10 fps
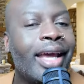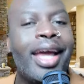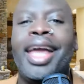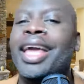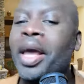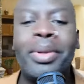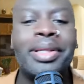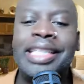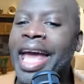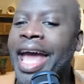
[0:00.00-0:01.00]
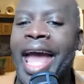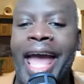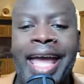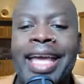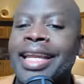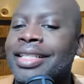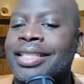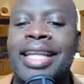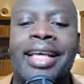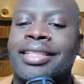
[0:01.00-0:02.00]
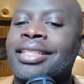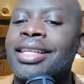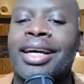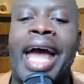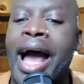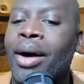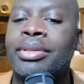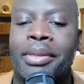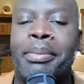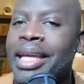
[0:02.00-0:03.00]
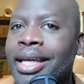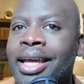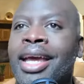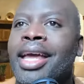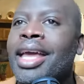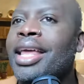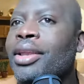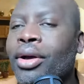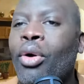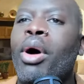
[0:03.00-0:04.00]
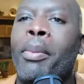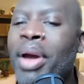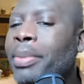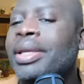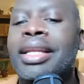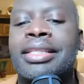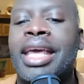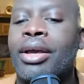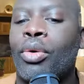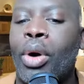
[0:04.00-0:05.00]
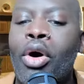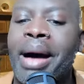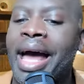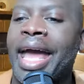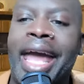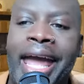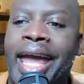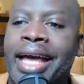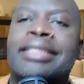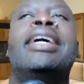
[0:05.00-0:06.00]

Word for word: And it was that anus that stuck out to me in the court paper. He didn't say grope my ass.